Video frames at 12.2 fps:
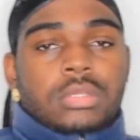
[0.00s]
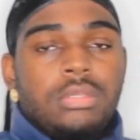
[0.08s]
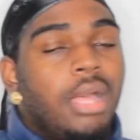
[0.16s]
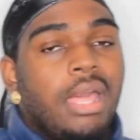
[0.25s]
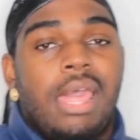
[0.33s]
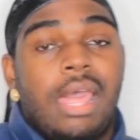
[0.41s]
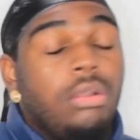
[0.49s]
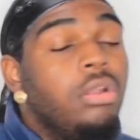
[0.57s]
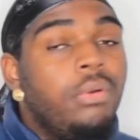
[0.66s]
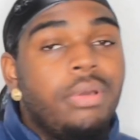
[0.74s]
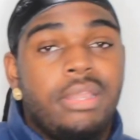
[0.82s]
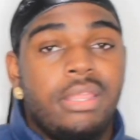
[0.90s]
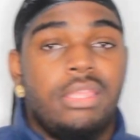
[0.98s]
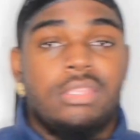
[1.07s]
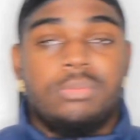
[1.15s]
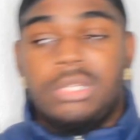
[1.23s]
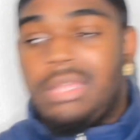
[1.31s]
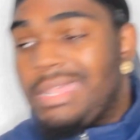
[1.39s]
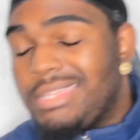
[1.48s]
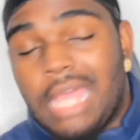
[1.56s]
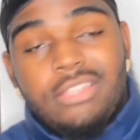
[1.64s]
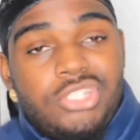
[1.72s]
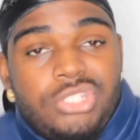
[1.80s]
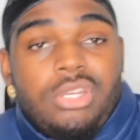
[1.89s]
I don't know what it is, bro. I
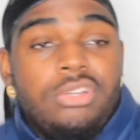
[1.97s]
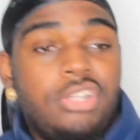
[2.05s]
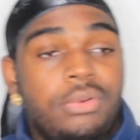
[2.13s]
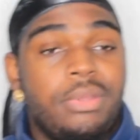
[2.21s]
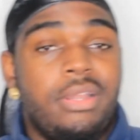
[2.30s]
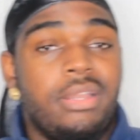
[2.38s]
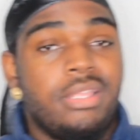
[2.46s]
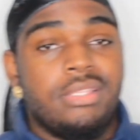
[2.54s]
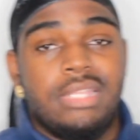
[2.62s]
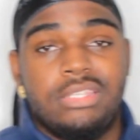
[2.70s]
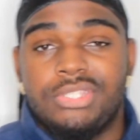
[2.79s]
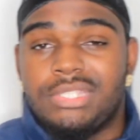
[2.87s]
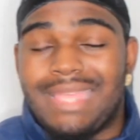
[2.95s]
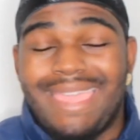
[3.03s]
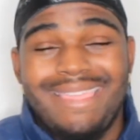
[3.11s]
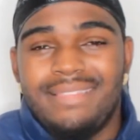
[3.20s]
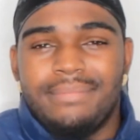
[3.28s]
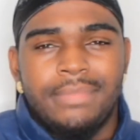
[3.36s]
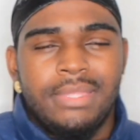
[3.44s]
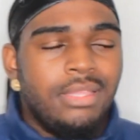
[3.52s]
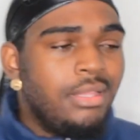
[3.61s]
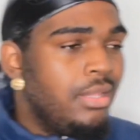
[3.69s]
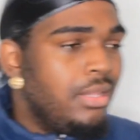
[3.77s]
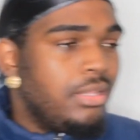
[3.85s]
just don't know what it is. They just hate,
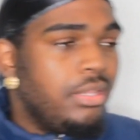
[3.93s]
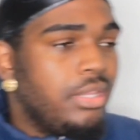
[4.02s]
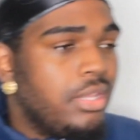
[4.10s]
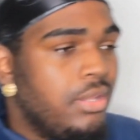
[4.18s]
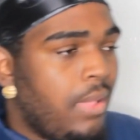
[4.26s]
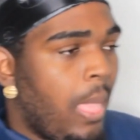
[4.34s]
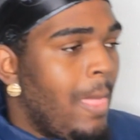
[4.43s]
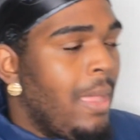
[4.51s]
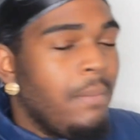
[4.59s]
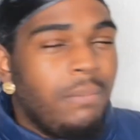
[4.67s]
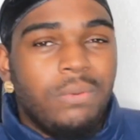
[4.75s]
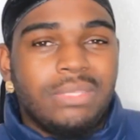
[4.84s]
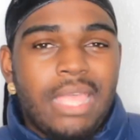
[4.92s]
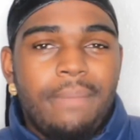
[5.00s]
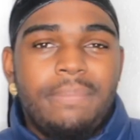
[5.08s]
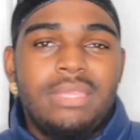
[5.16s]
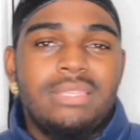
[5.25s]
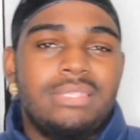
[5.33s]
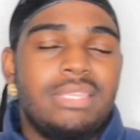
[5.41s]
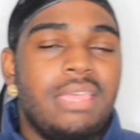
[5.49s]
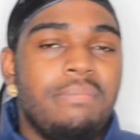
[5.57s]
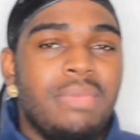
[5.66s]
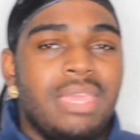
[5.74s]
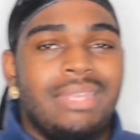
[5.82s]
you know? But with that being
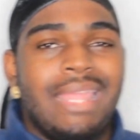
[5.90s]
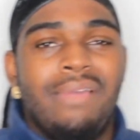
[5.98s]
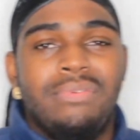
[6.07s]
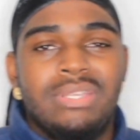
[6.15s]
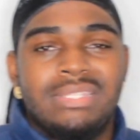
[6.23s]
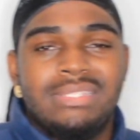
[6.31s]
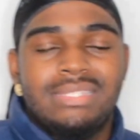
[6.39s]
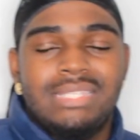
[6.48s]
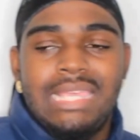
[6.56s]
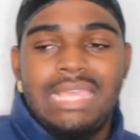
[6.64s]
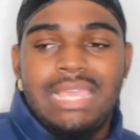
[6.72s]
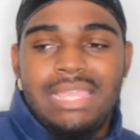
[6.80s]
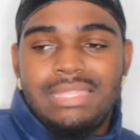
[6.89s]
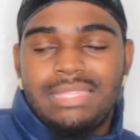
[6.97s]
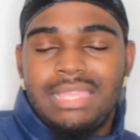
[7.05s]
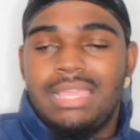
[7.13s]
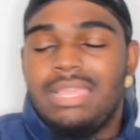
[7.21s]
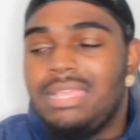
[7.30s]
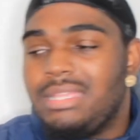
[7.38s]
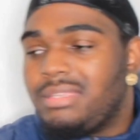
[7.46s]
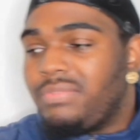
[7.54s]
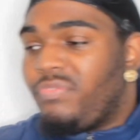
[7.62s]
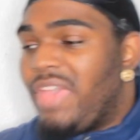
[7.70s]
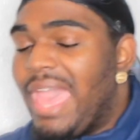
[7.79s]
said, man, that was 10 things,
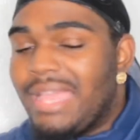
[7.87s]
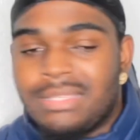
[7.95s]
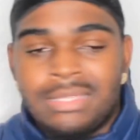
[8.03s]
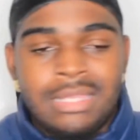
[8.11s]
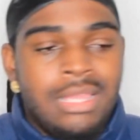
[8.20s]
facts,